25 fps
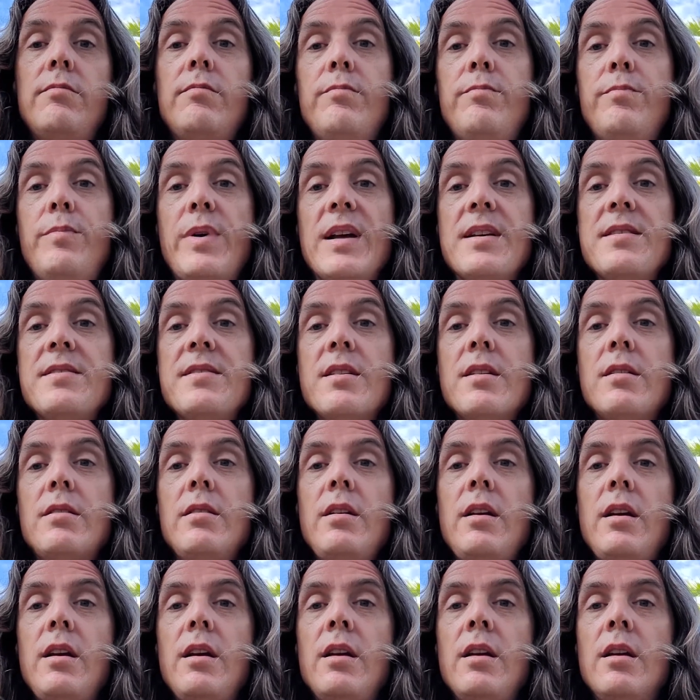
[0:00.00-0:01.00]

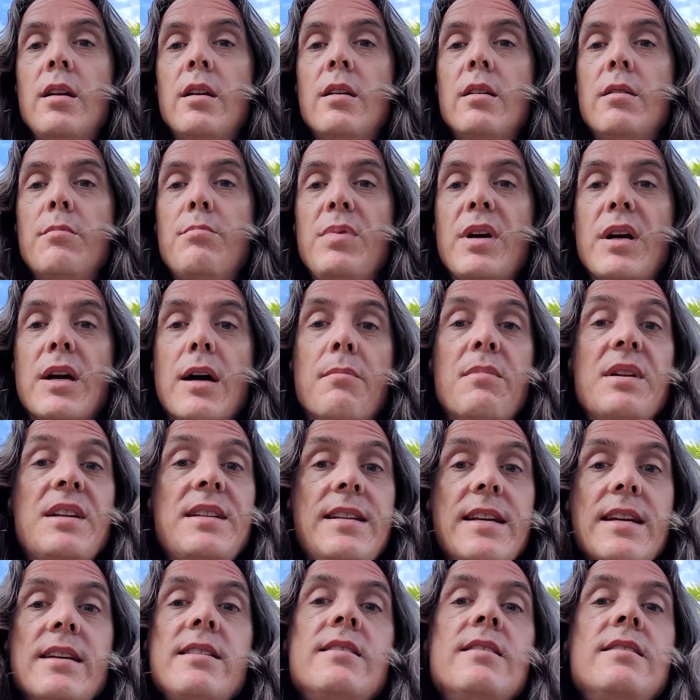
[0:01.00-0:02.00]
basically become
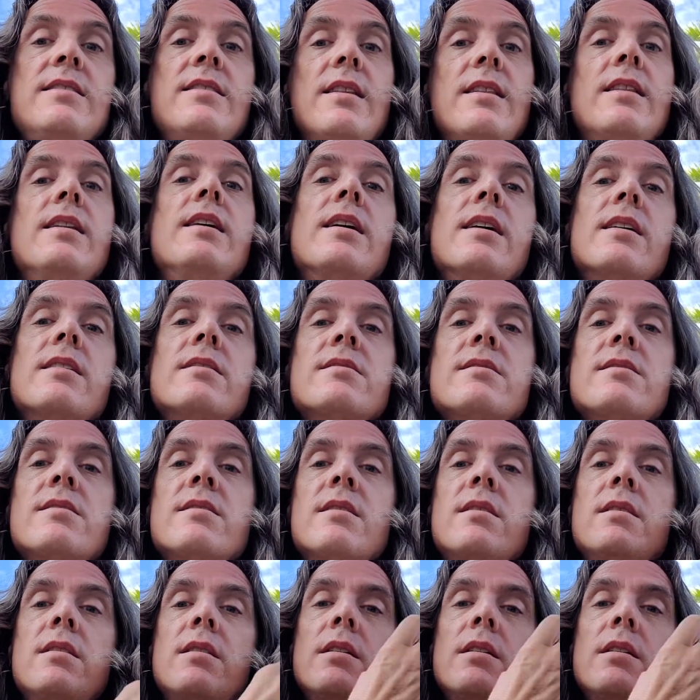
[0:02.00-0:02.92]
addicted to things.